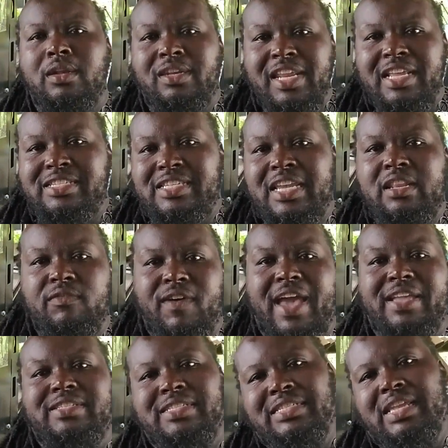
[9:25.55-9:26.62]
DC
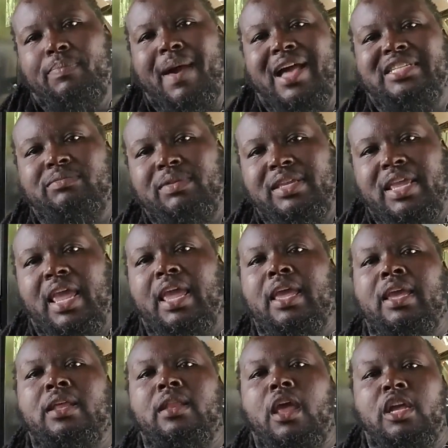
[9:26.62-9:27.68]
devices as I possibly
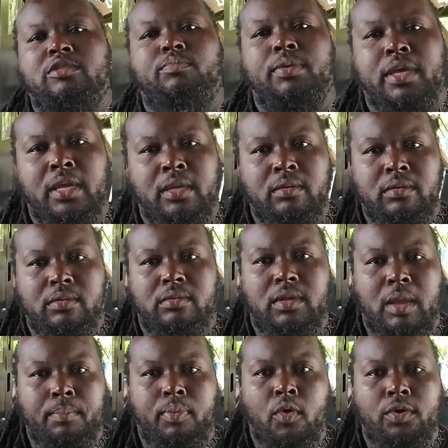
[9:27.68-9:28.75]
can has been
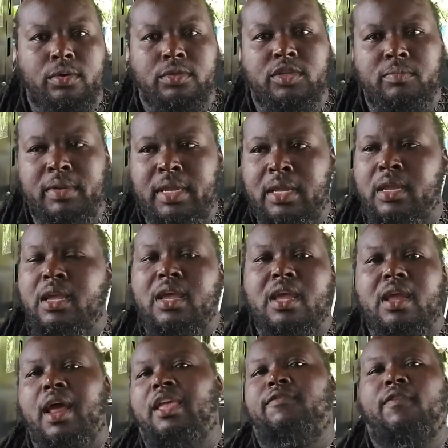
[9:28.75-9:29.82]
important to me
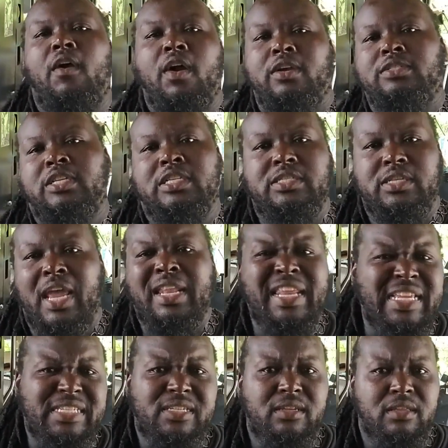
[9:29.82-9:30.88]
as far as at
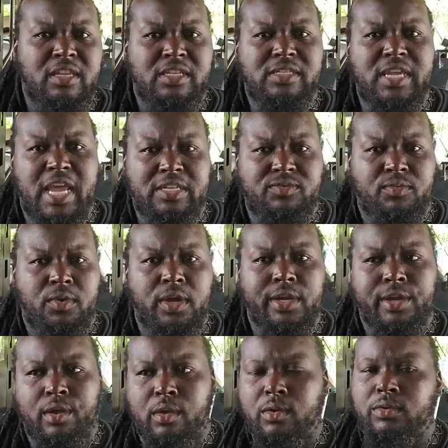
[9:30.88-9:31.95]
least this test run
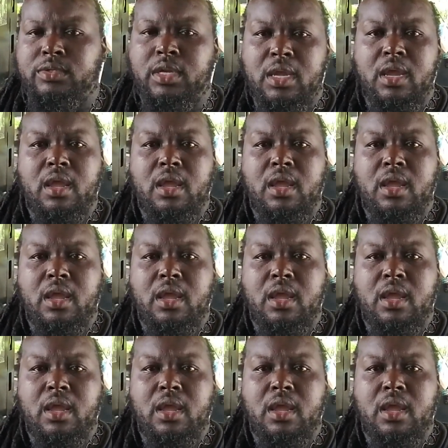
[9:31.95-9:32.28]
goes.